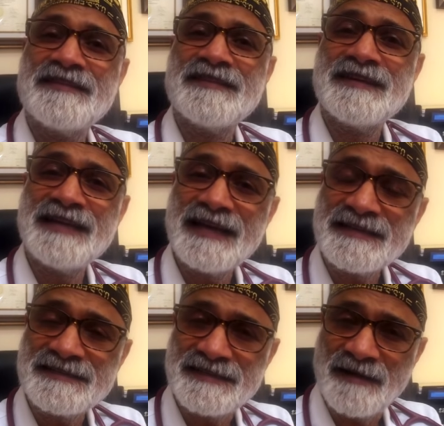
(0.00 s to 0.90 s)
The
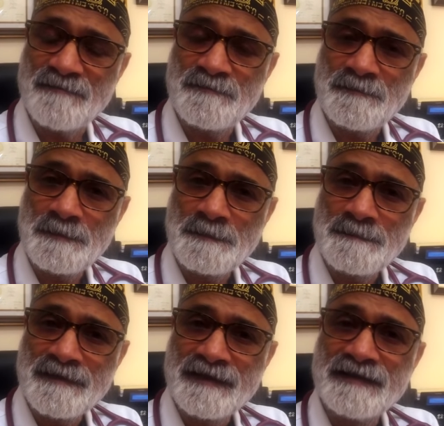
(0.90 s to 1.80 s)
next step
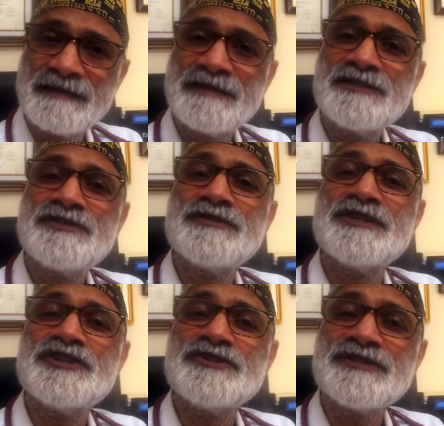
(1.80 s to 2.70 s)
is to
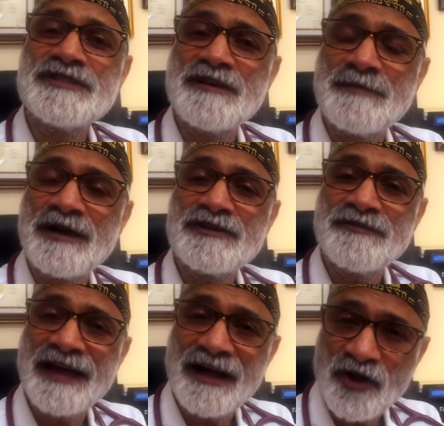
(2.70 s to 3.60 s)
reduce the amount
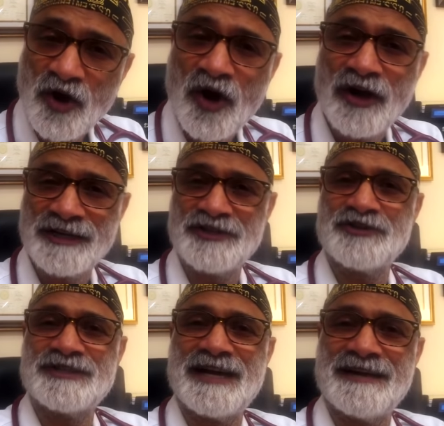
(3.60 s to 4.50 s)
of alcohol in
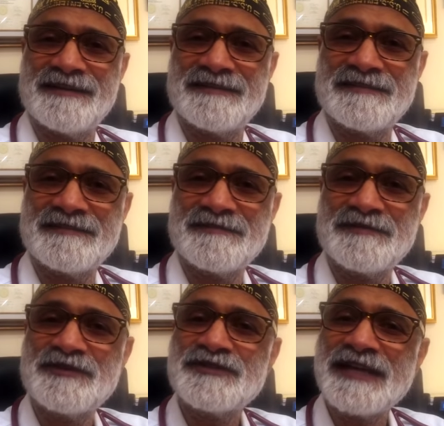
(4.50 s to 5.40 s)
your diet,
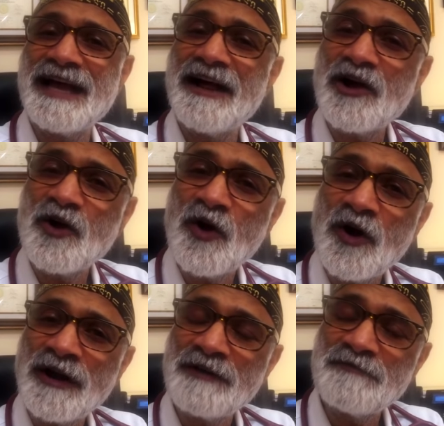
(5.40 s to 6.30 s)
because
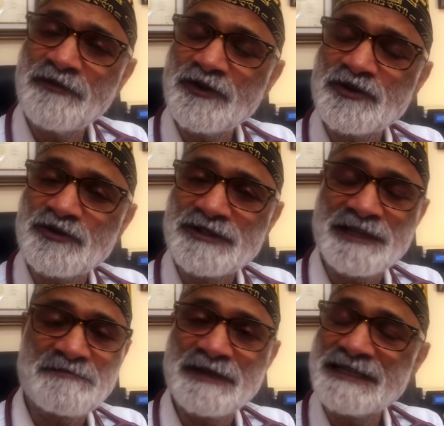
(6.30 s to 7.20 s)
alcohol and fructose
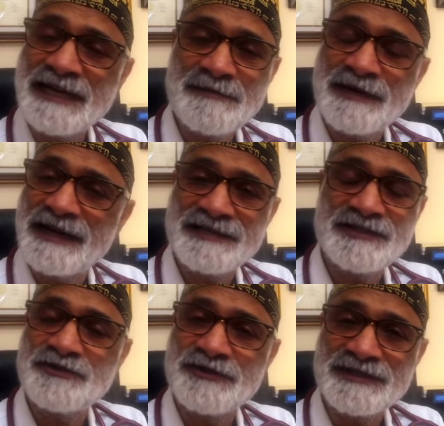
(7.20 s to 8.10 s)
get metabolized
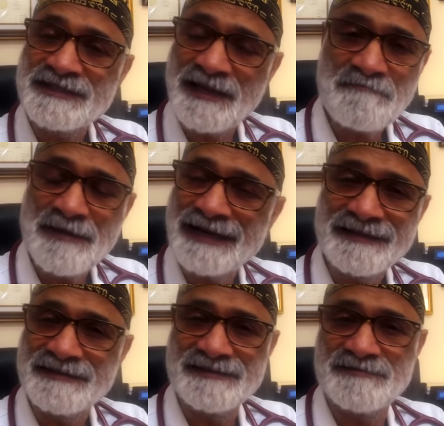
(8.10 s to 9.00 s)
through the same
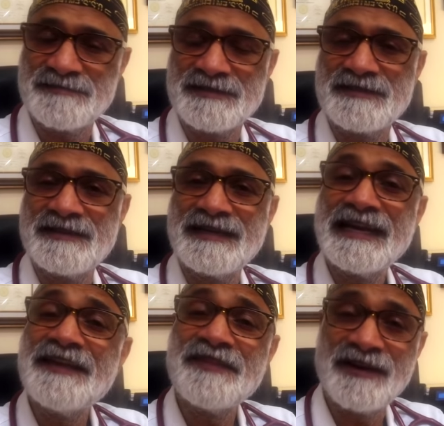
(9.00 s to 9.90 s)
mechanisms
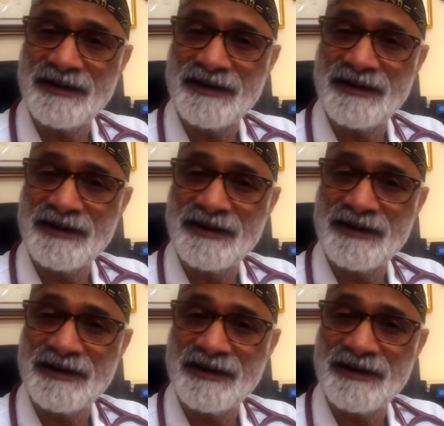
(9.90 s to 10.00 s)
in the